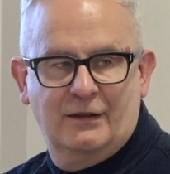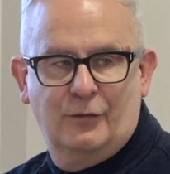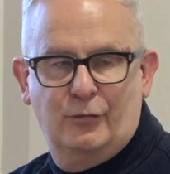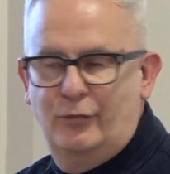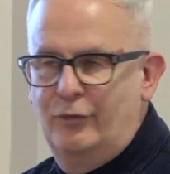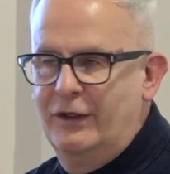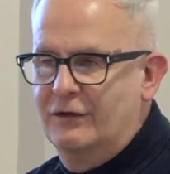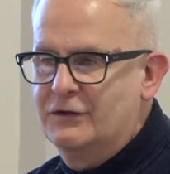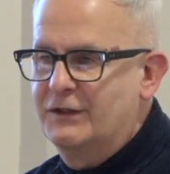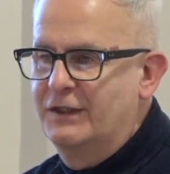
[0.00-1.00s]
our
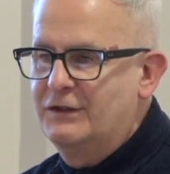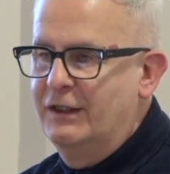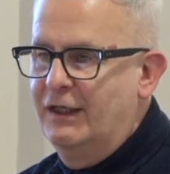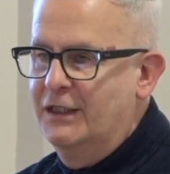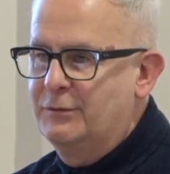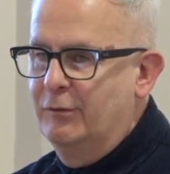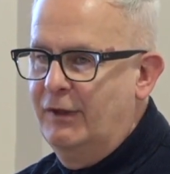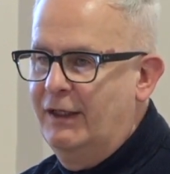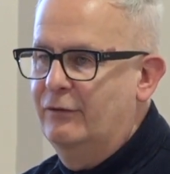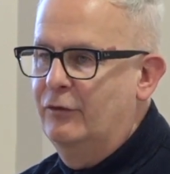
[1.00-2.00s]
pre-consultation engagement
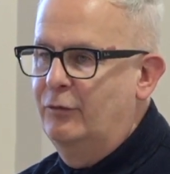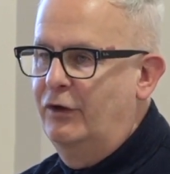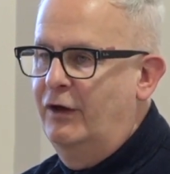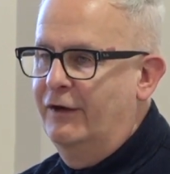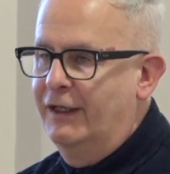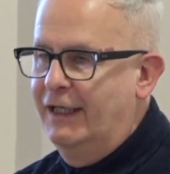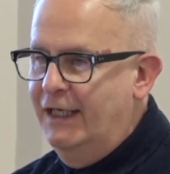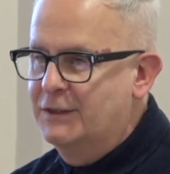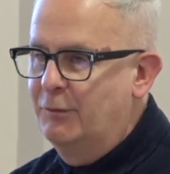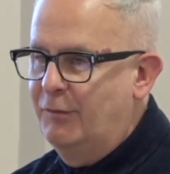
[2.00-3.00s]
plan, we'll put our
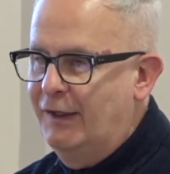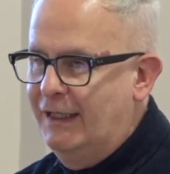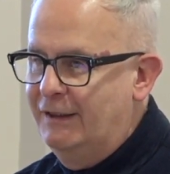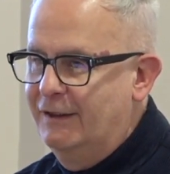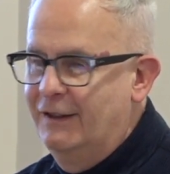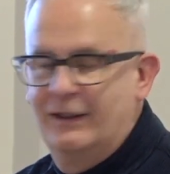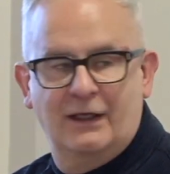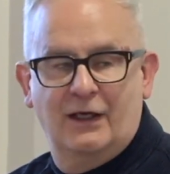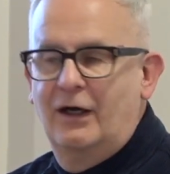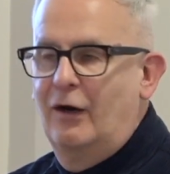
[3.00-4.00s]
engagement plan.
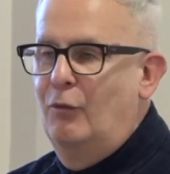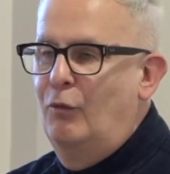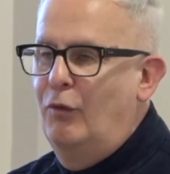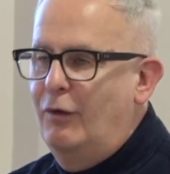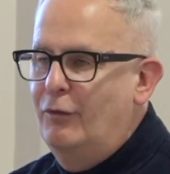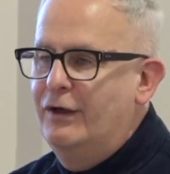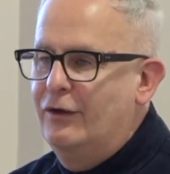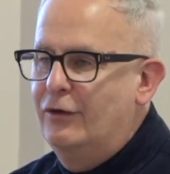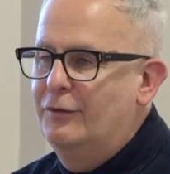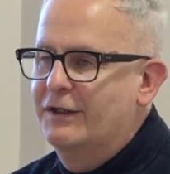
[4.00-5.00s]
And what we
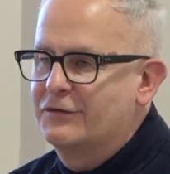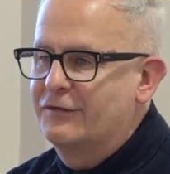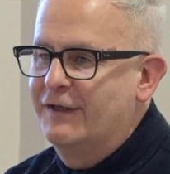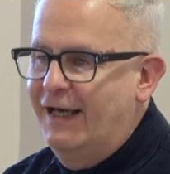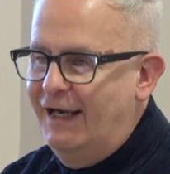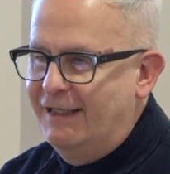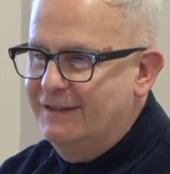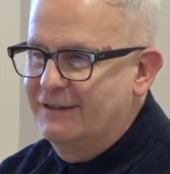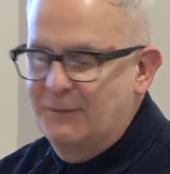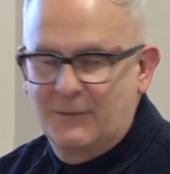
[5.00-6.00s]
always
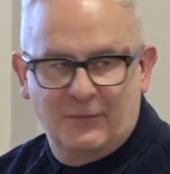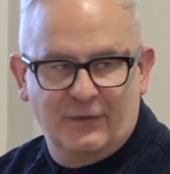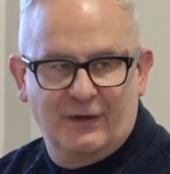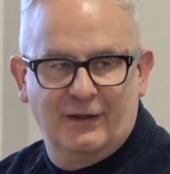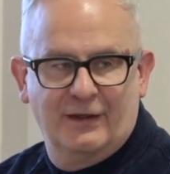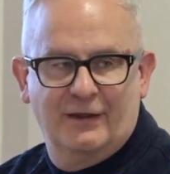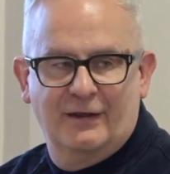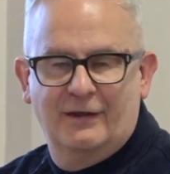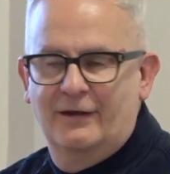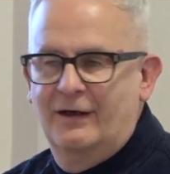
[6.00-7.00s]
forget,
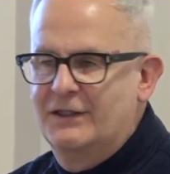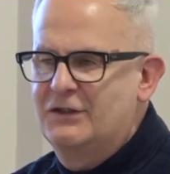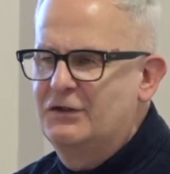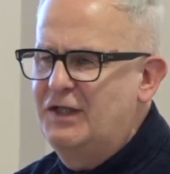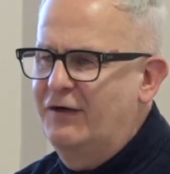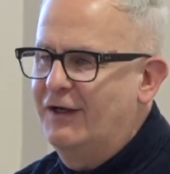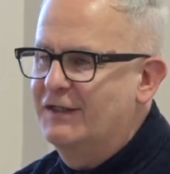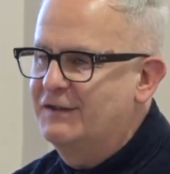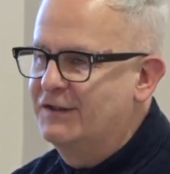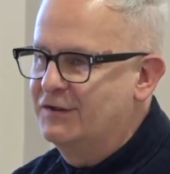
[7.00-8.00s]
and this is a
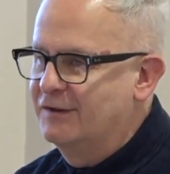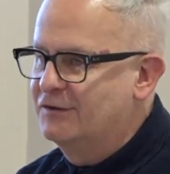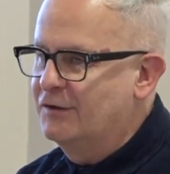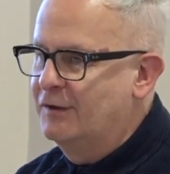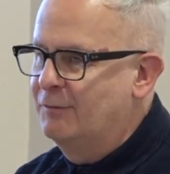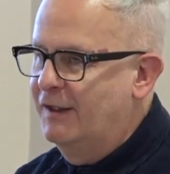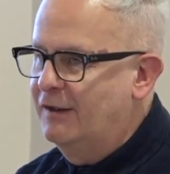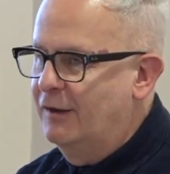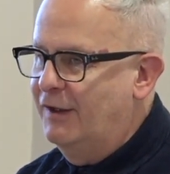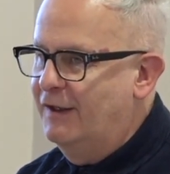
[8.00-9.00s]
generalisation, so it might not
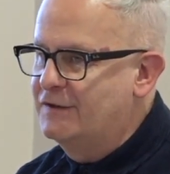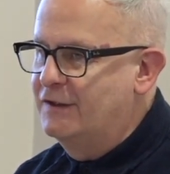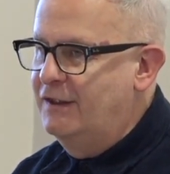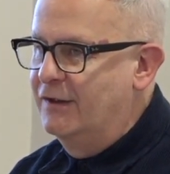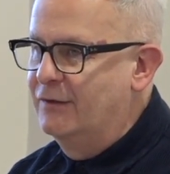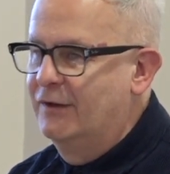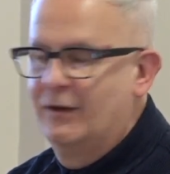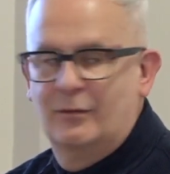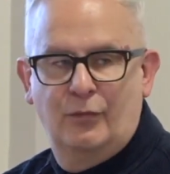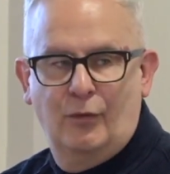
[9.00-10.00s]
apply to you,
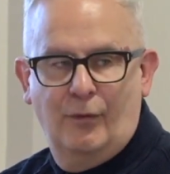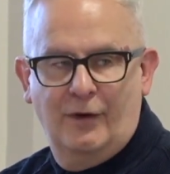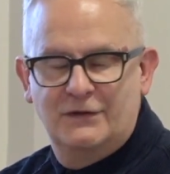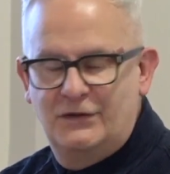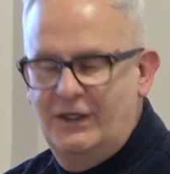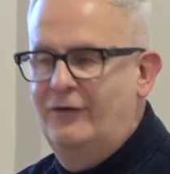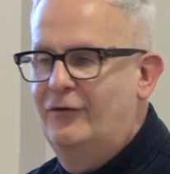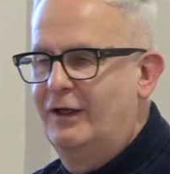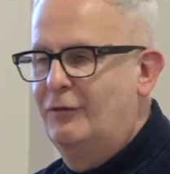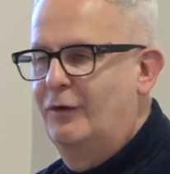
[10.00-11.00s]
but
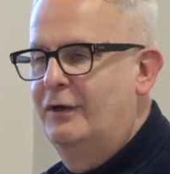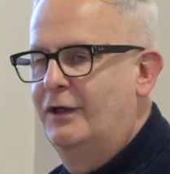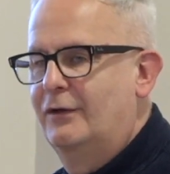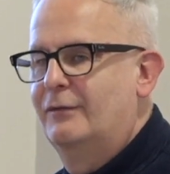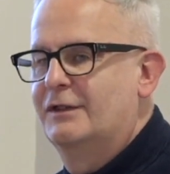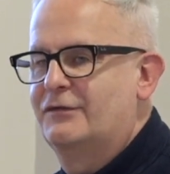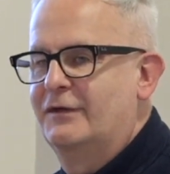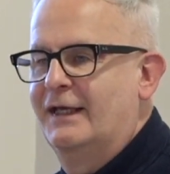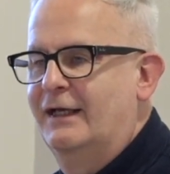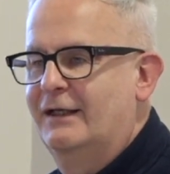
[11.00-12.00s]
what we always
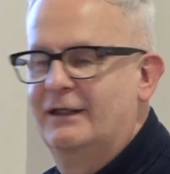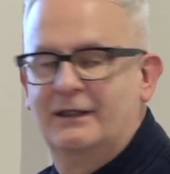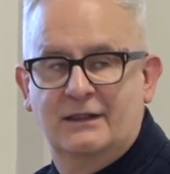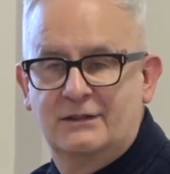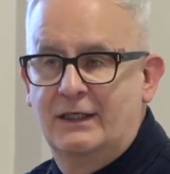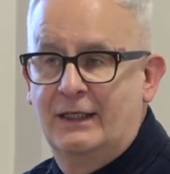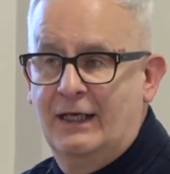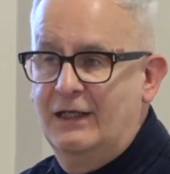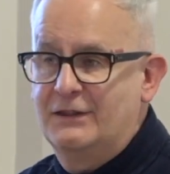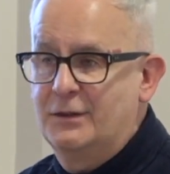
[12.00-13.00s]
forget is the
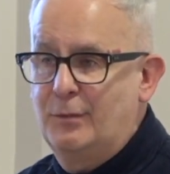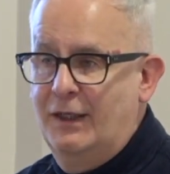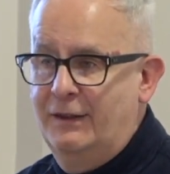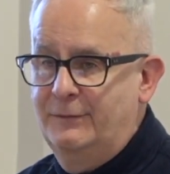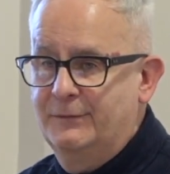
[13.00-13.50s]
analysis plan.